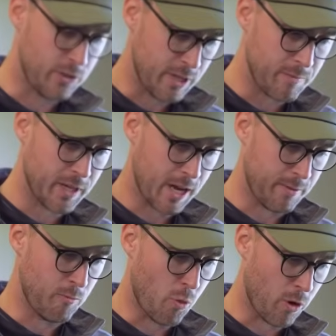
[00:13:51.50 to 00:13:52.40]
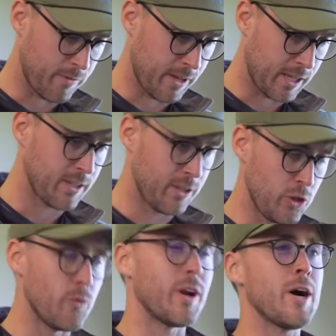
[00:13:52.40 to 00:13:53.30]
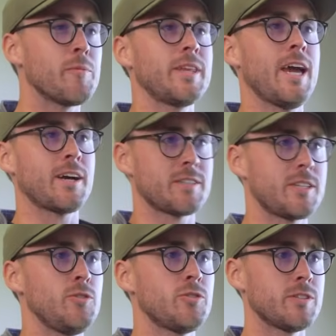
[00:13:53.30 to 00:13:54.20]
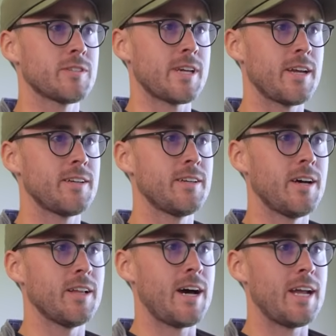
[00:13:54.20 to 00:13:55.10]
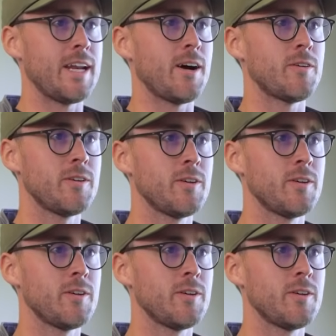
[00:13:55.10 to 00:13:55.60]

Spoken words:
you see it becoming more of like you want to help on the execution side a lot now?